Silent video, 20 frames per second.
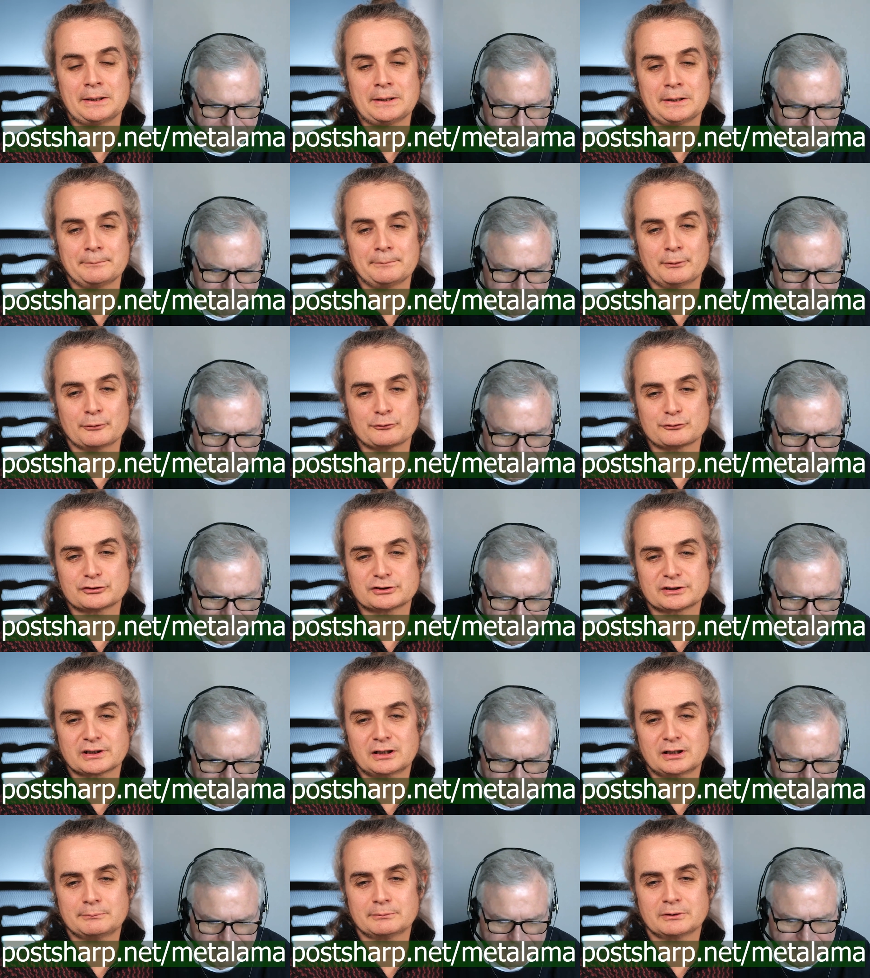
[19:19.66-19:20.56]

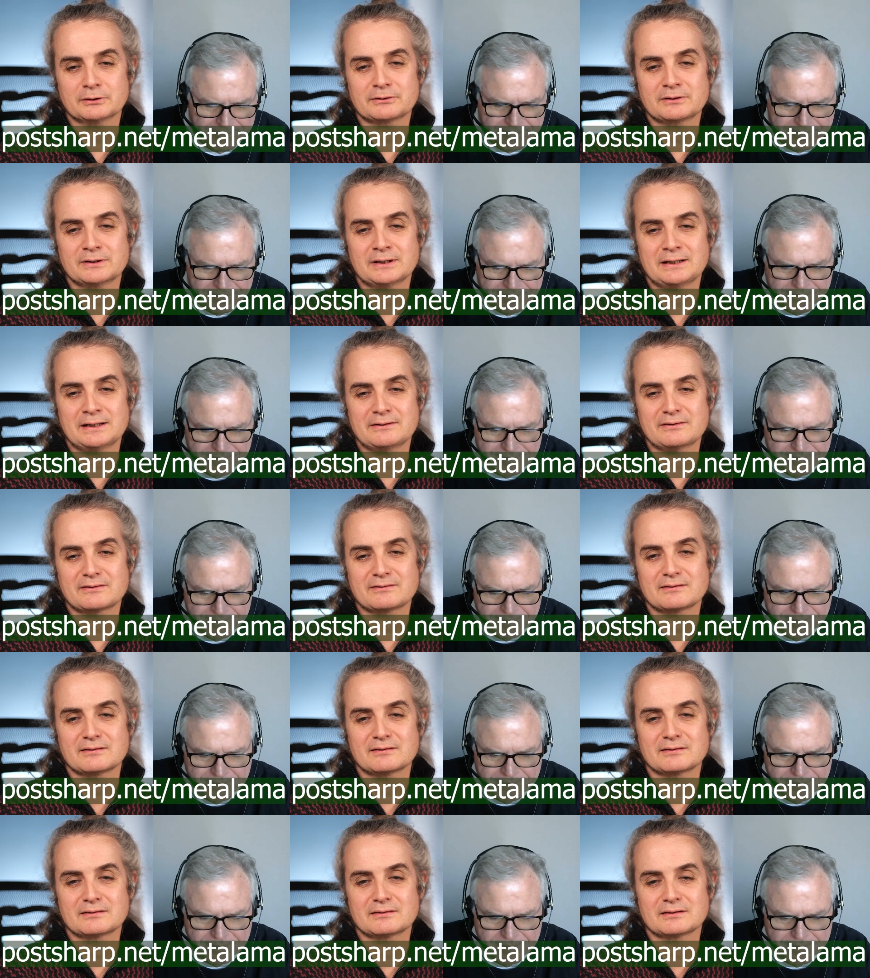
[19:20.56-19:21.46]
Speaker 1: Postsharp.net
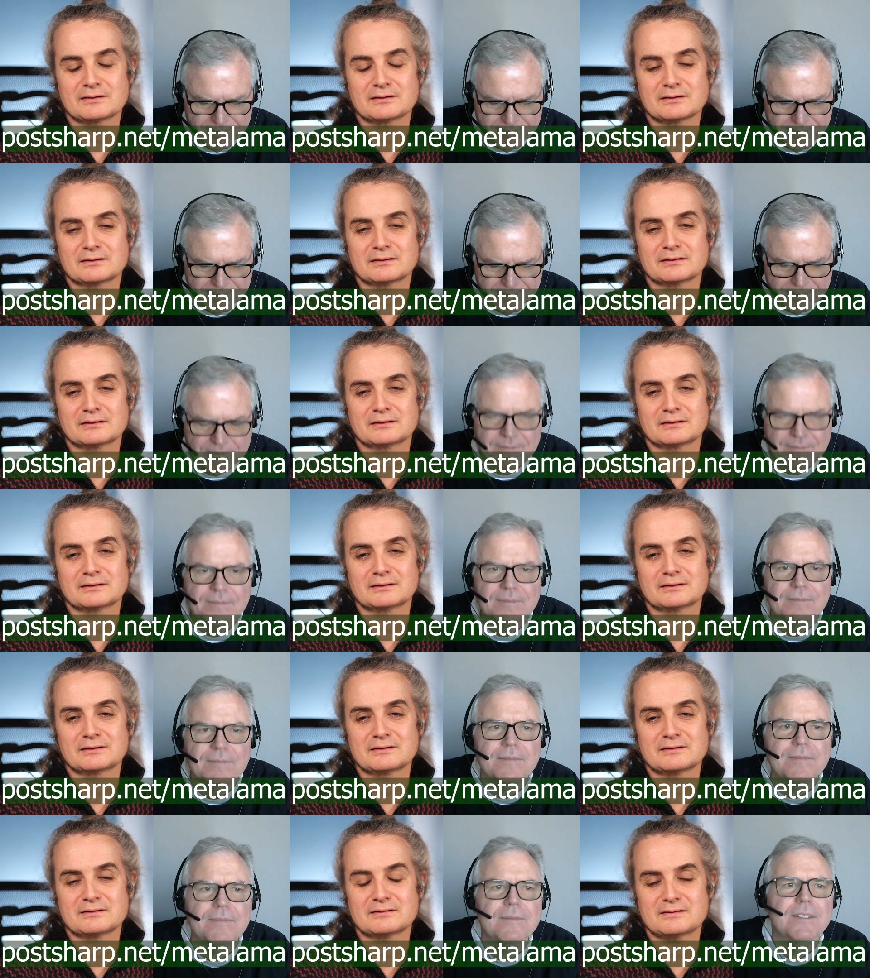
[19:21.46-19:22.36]

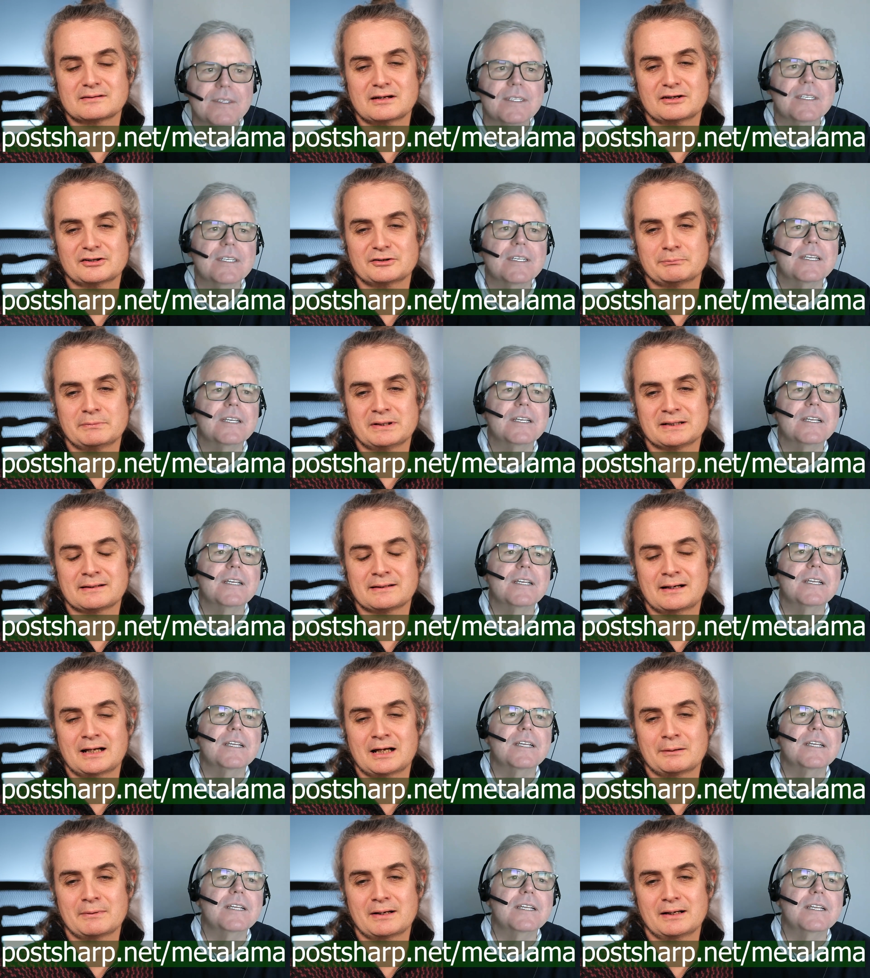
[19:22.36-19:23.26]
slash
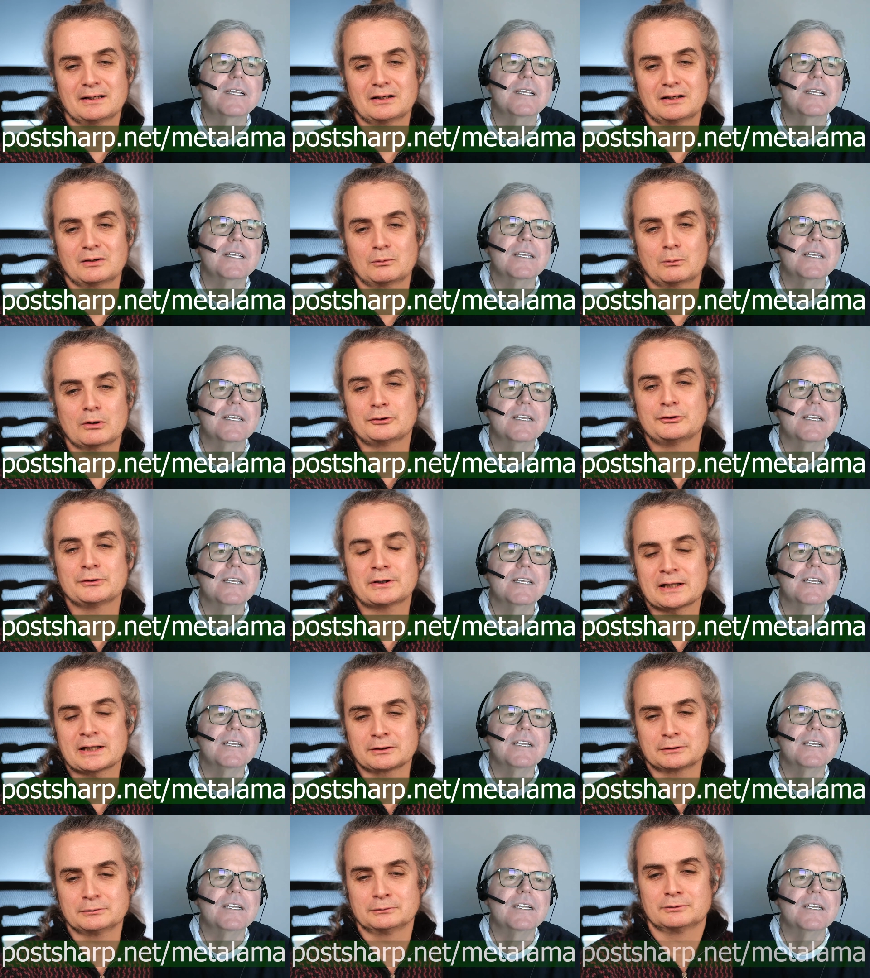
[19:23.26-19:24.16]
metalama. Well, you
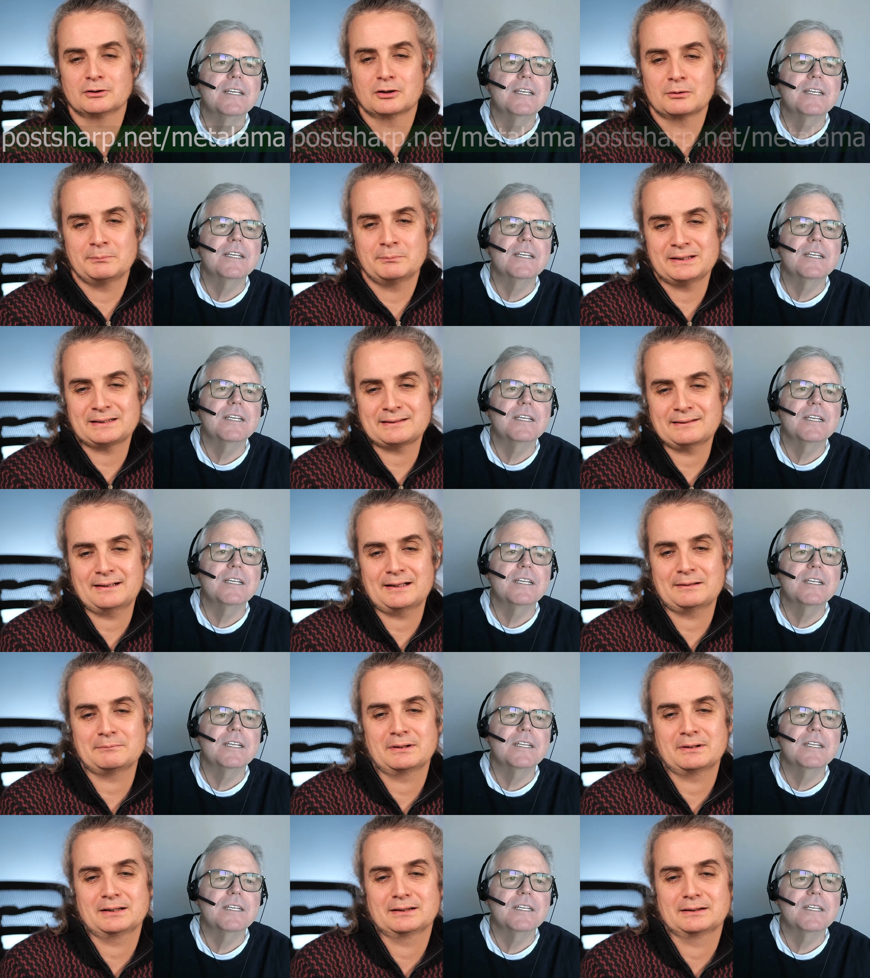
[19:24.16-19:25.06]
can Google
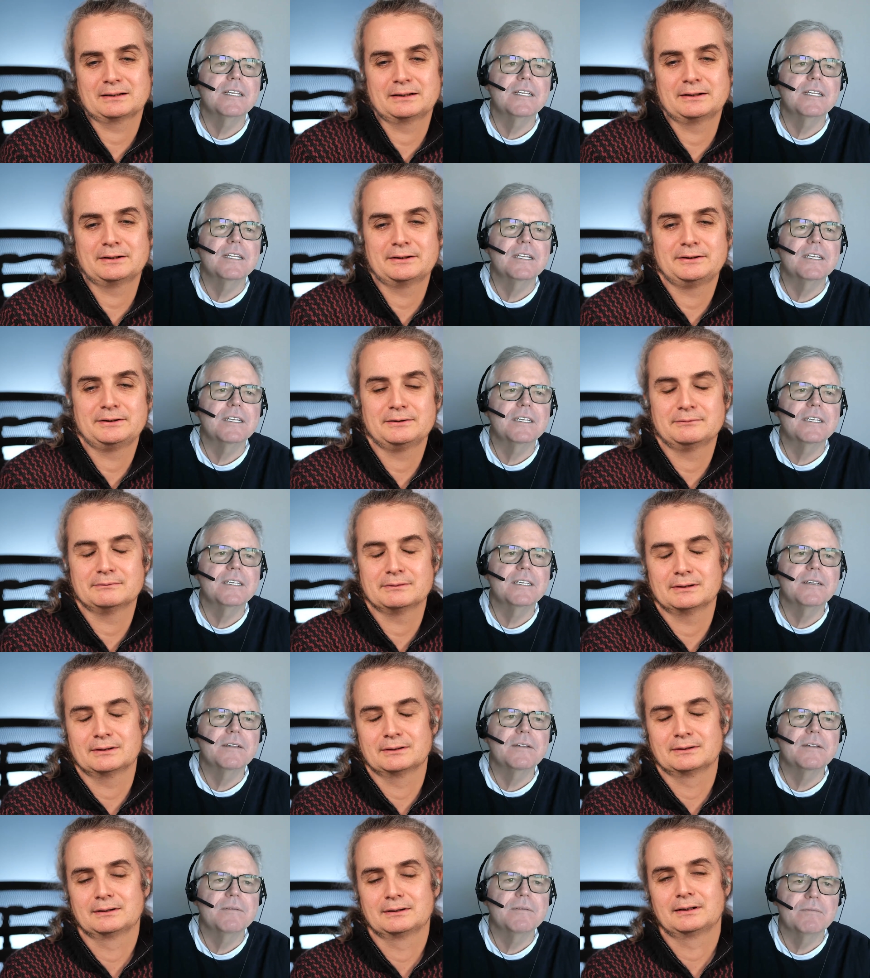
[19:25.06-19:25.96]
metalama and you will.
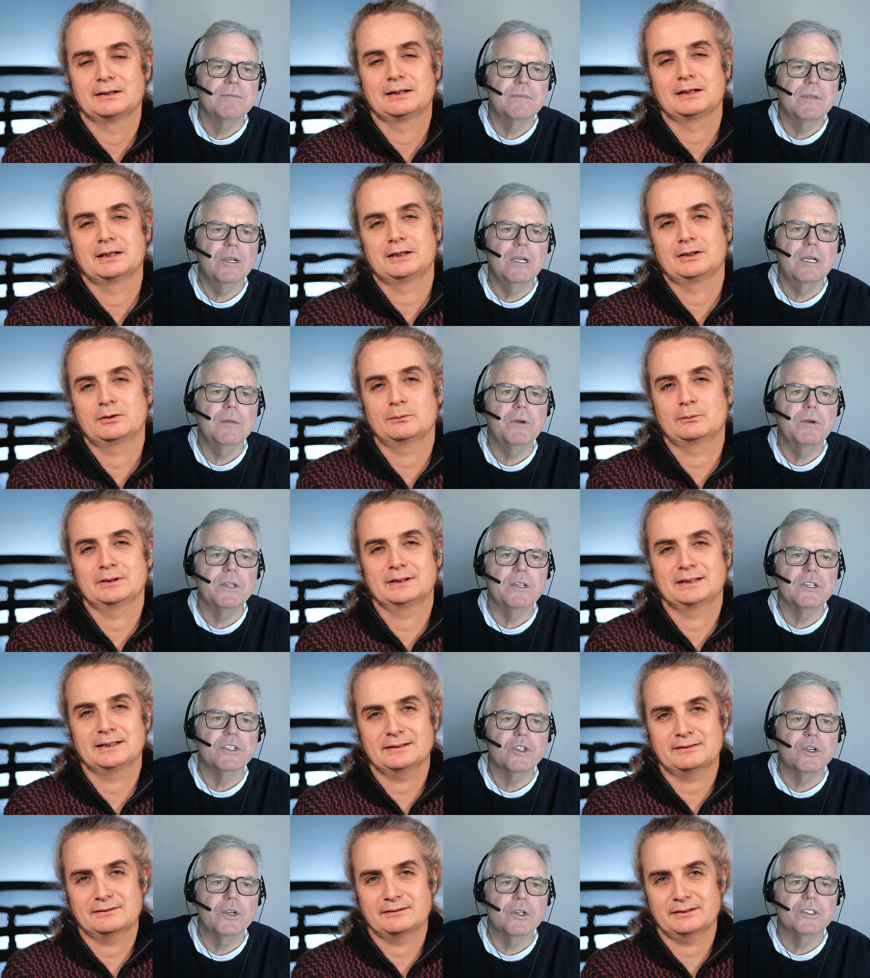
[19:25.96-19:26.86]
I'll put it
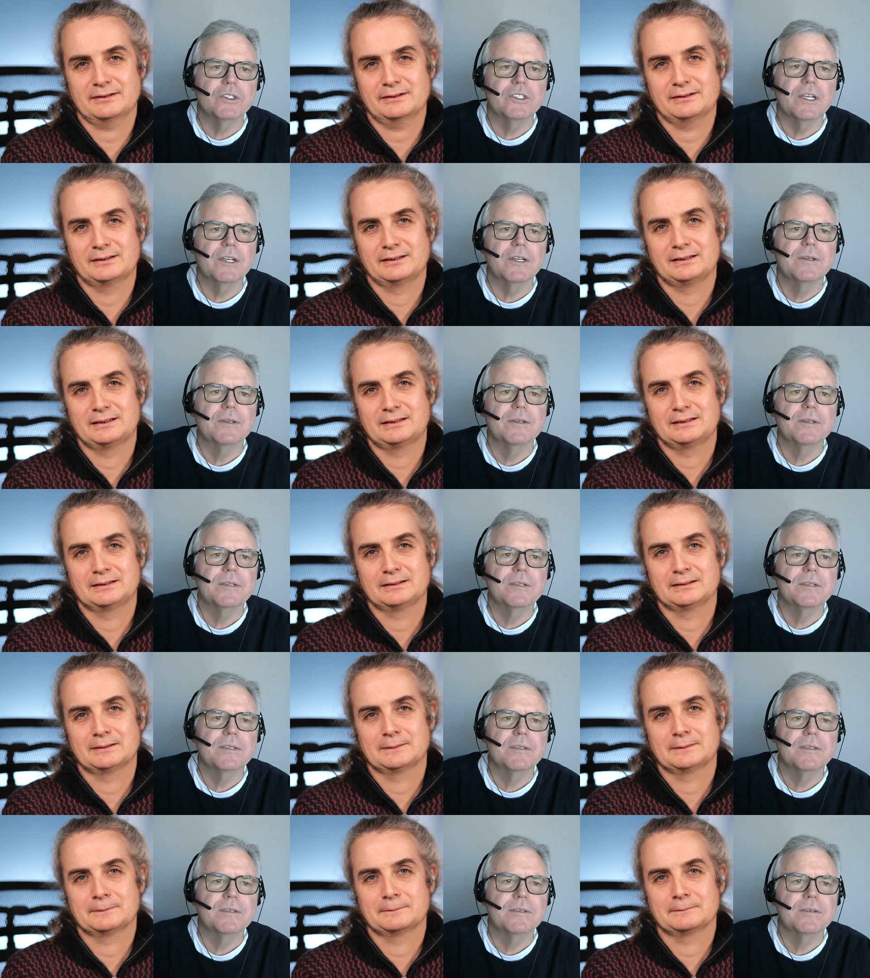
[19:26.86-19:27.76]
in the show
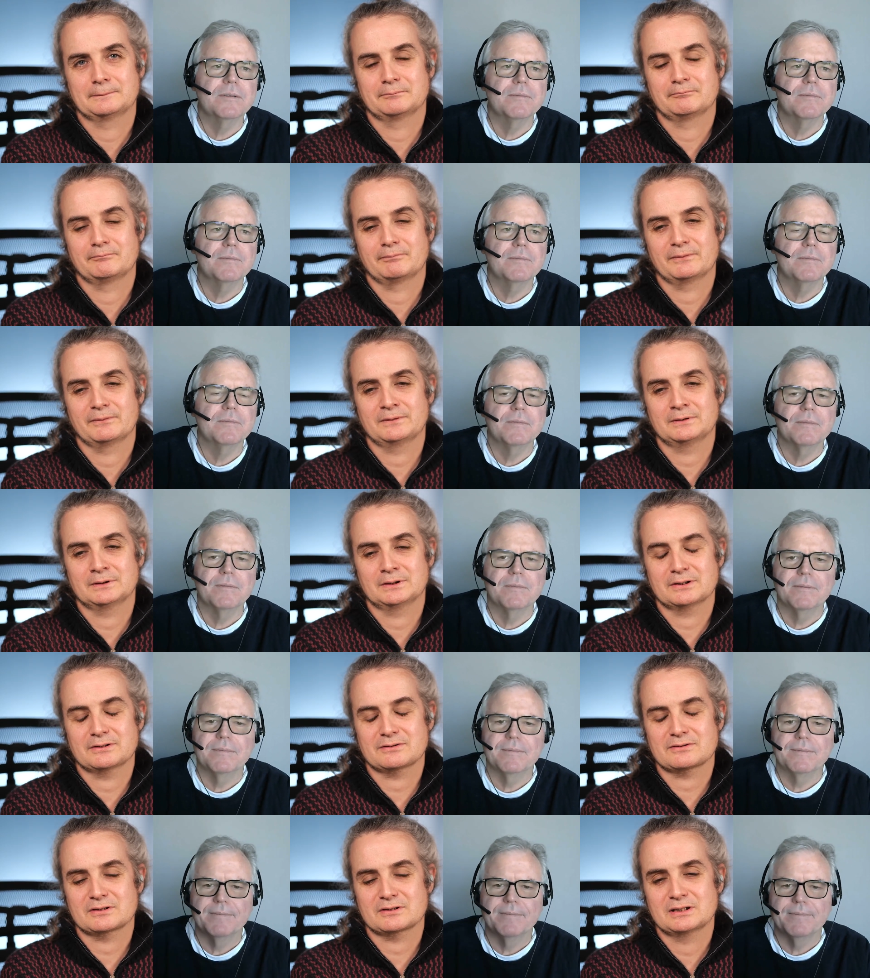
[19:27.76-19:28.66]

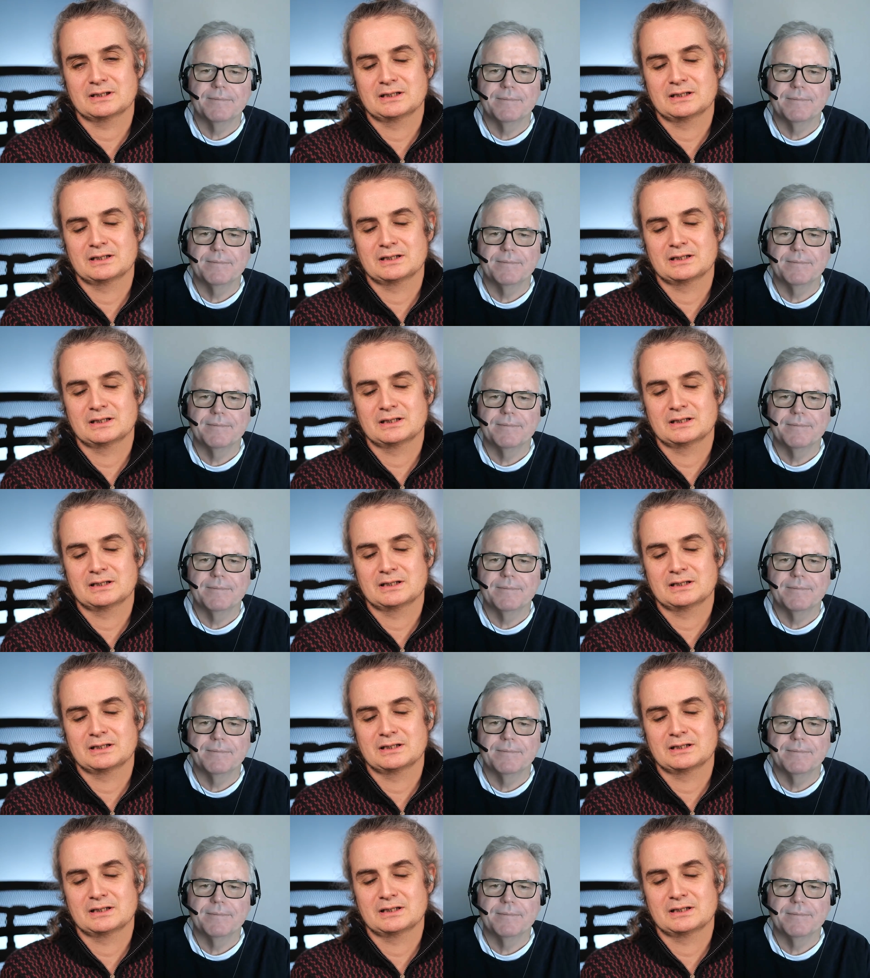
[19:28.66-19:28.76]
Yes.